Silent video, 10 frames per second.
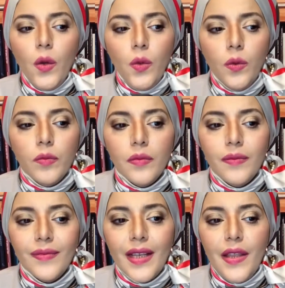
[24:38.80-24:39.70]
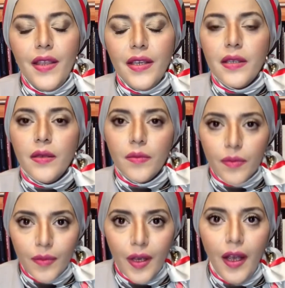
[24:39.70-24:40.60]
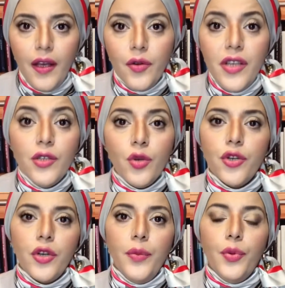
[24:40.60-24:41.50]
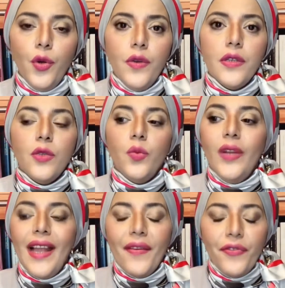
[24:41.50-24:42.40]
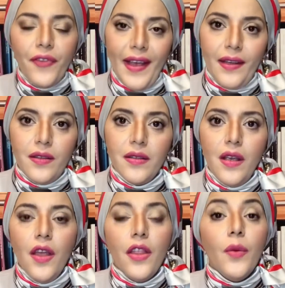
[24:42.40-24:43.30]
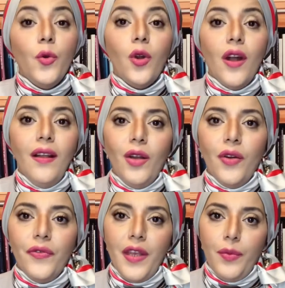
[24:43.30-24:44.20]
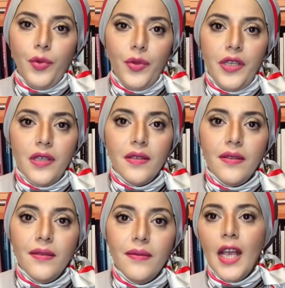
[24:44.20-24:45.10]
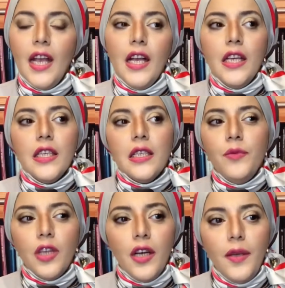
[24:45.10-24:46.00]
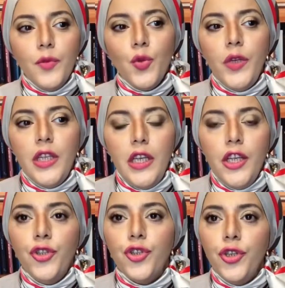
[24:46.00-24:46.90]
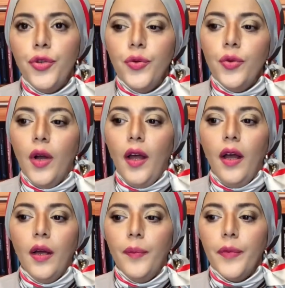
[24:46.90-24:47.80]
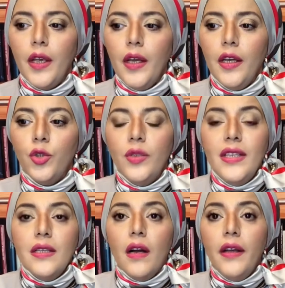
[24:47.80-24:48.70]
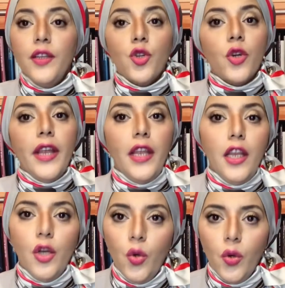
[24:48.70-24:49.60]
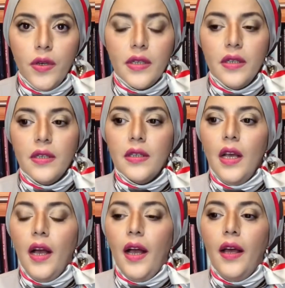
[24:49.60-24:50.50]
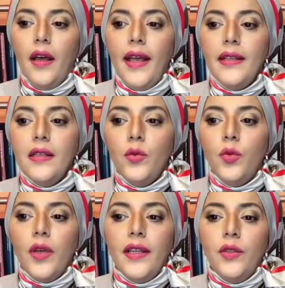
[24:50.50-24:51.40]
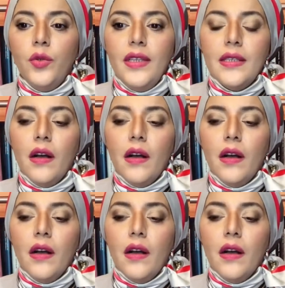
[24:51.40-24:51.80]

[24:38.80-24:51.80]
this restructuring process will affect the morale of the employees. Sometimes we need to design training courses and to design